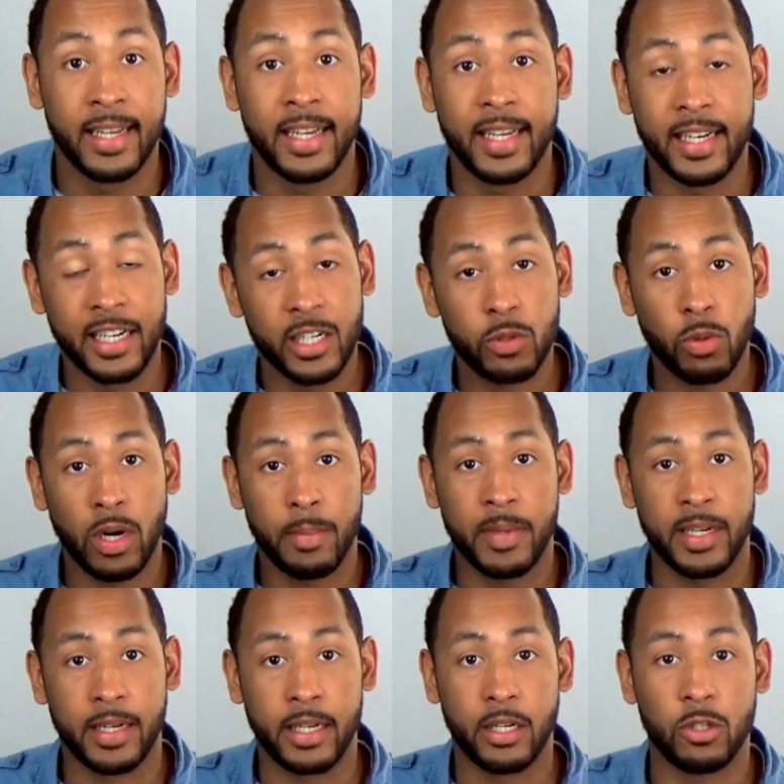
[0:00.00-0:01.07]
And here's what I
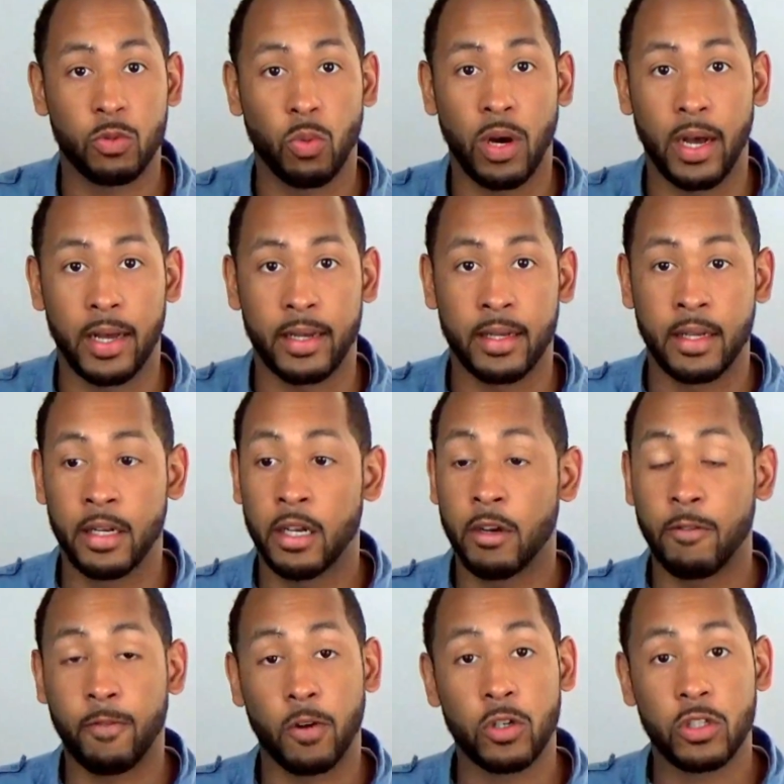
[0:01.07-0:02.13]
mean, here's why.
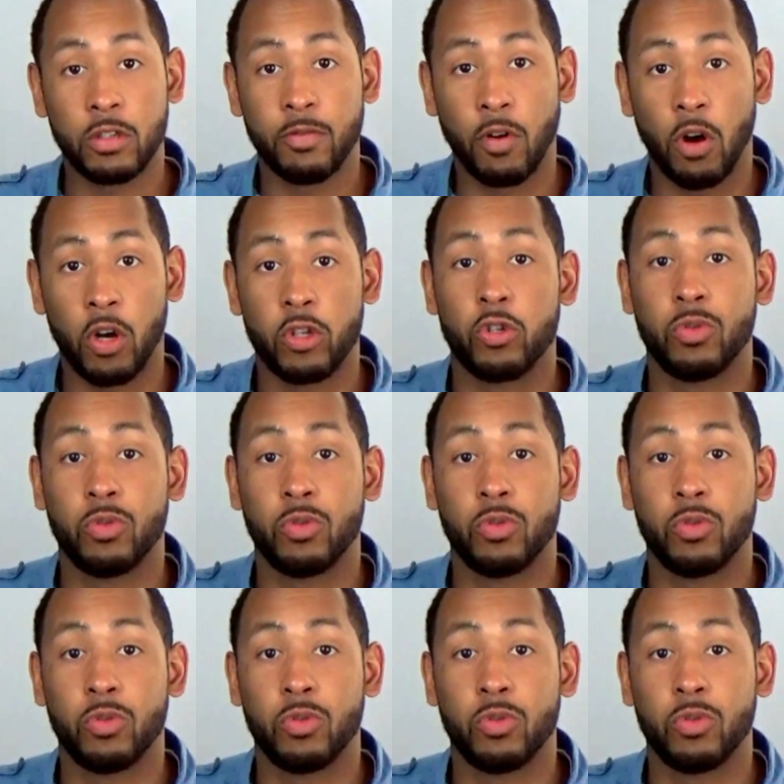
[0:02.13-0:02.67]
First of all,